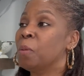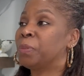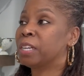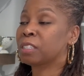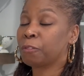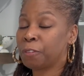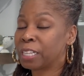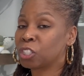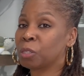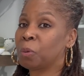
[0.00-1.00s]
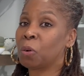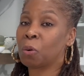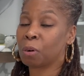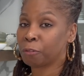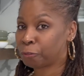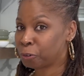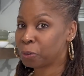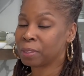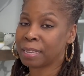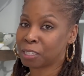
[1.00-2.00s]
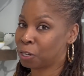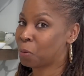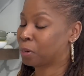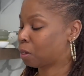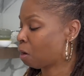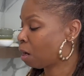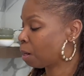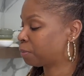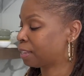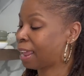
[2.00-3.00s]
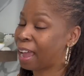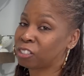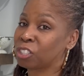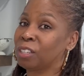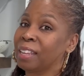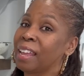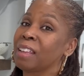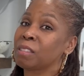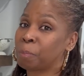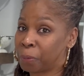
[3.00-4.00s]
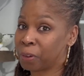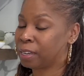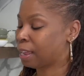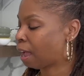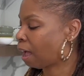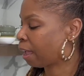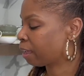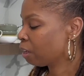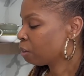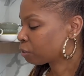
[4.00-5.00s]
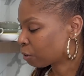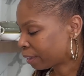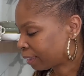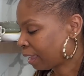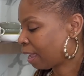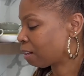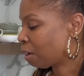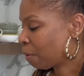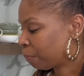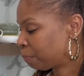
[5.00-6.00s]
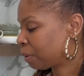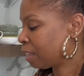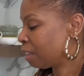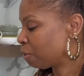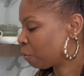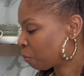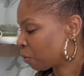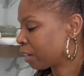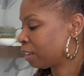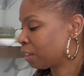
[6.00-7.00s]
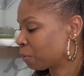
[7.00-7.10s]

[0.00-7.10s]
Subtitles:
there's a vegetable or a fruit that's low in carbs, and actually it's pretty high. So again, be really,